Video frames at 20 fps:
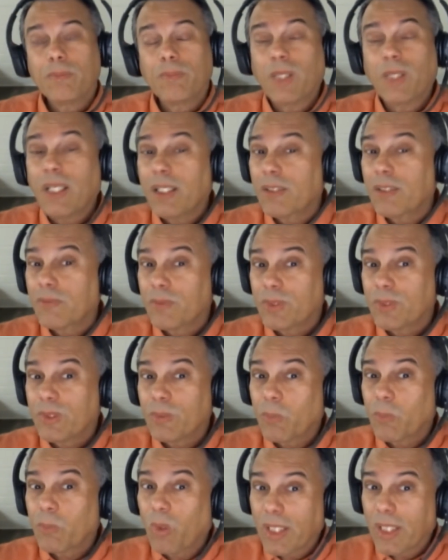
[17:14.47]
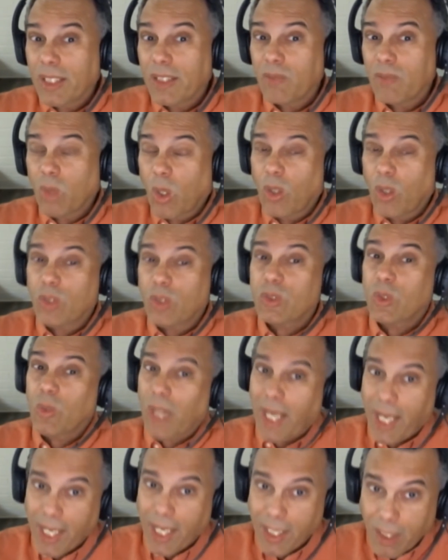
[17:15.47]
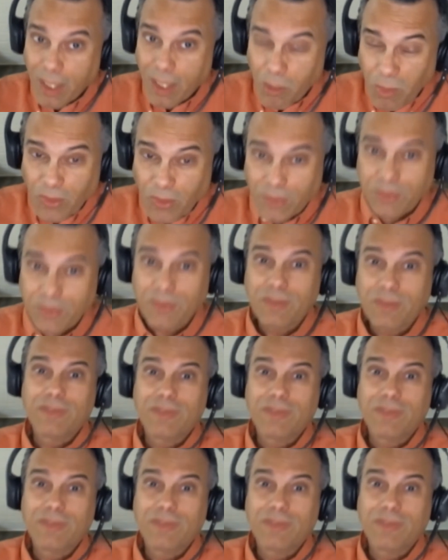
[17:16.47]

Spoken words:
but would you believe also animals?